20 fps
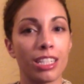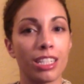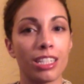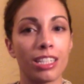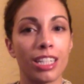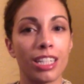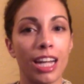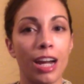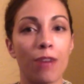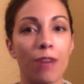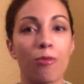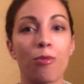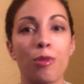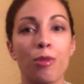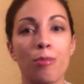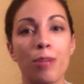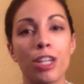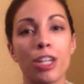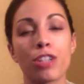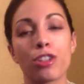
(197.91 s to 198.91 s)
is that we
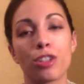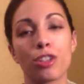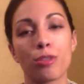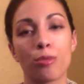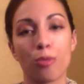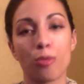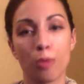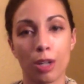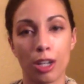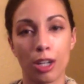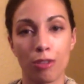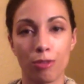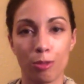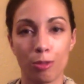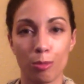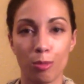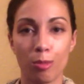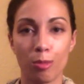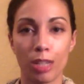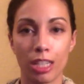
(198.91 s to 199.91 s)
make sure we're working from
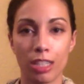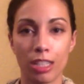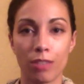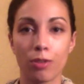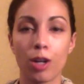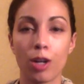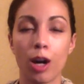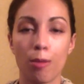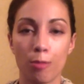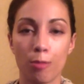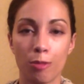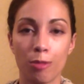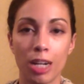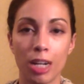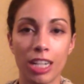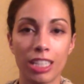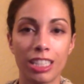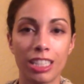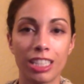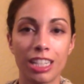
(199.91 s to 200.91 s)
a place of
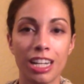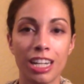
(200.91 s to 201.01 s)
compromise.